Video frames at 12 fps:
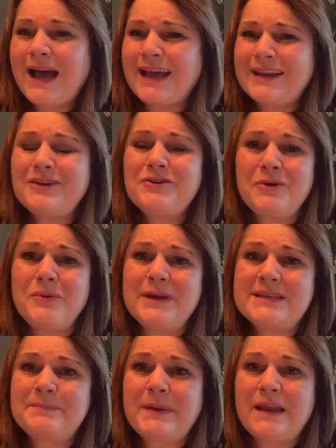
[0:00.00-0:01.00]
And I know
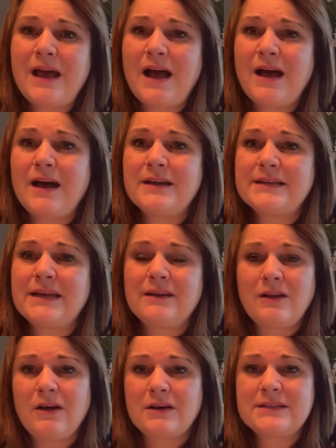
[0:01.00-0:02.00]
it's been hard
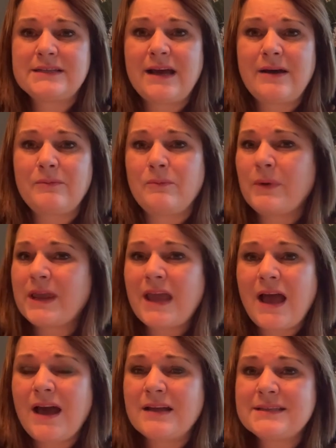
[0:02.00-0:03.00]
in lockdown. We
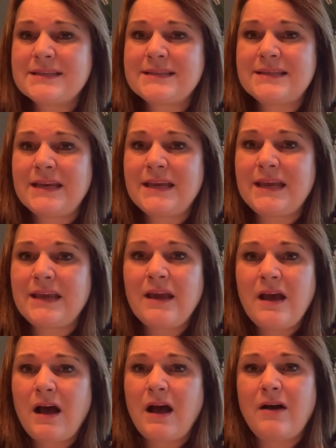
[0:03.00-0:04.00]
can't see
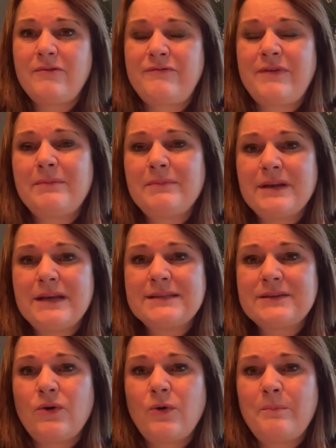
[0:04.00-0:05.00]
our
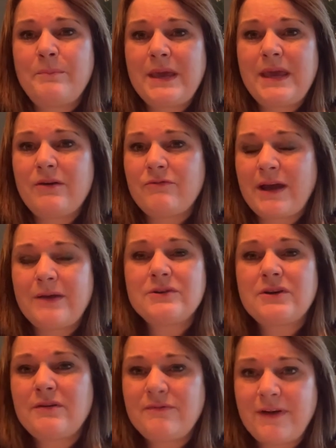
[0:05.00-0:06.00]
families or be
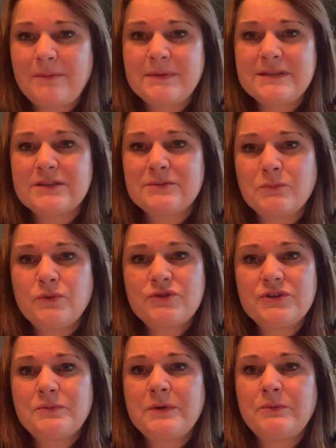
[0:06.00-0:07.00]
around our families as
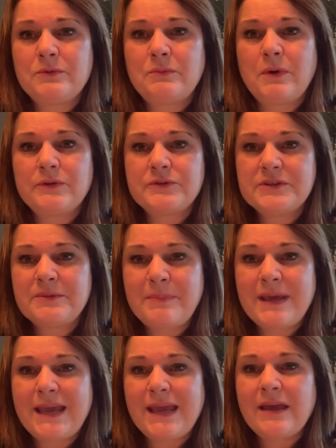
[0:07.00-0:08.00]
much as we would want to
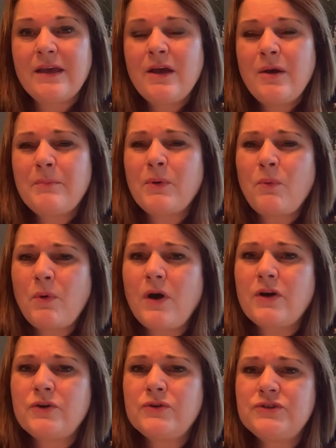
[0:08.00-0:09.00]
be. But
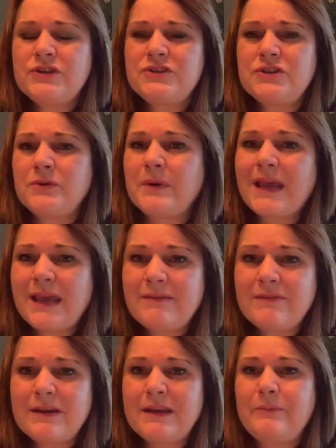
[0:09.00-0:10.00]
what could you do,
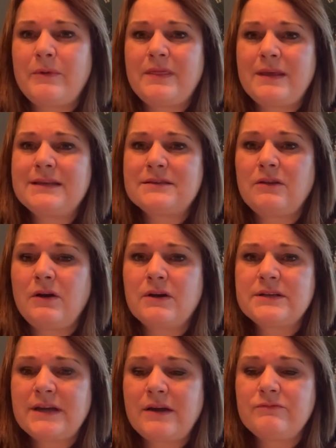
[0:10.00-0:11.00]
even with these
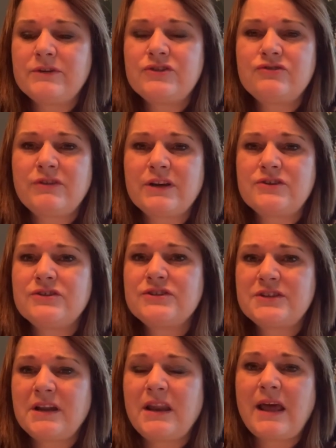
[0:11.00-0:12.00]
lockdown restrictions,
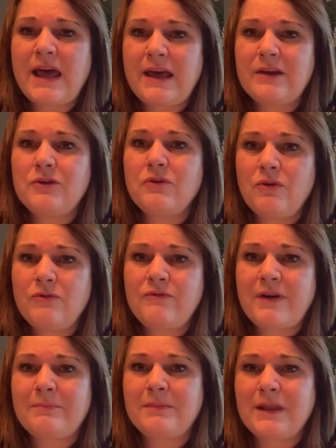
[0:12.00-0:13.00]
to let your
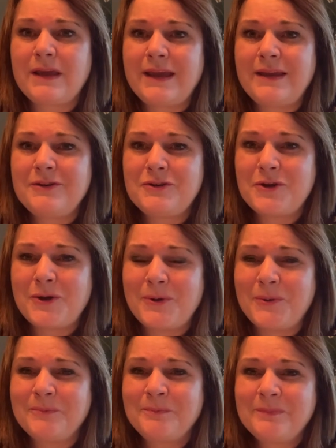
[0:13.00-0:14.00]
family
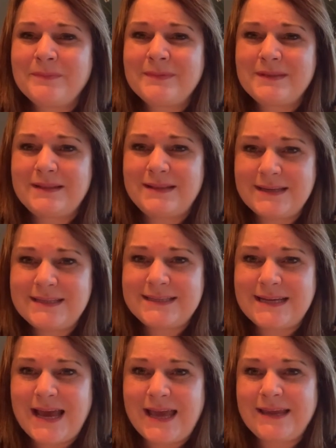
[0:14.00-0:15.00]
know this
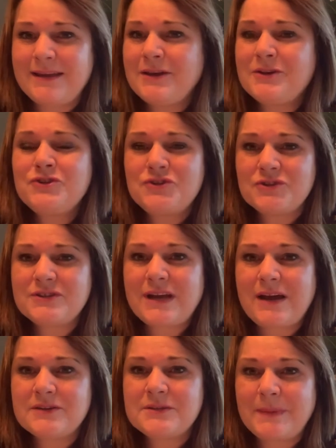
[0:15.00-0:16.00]
day just
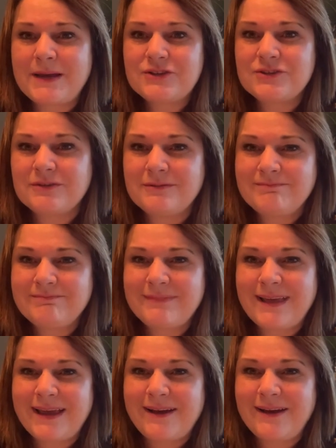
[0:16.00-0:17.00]
how special
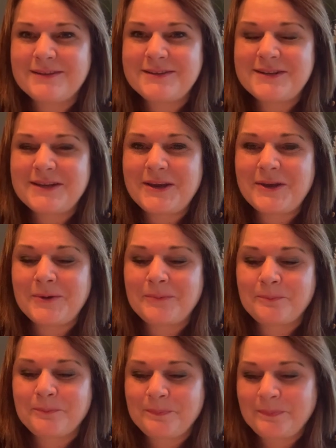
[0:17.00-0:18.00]
they are to you.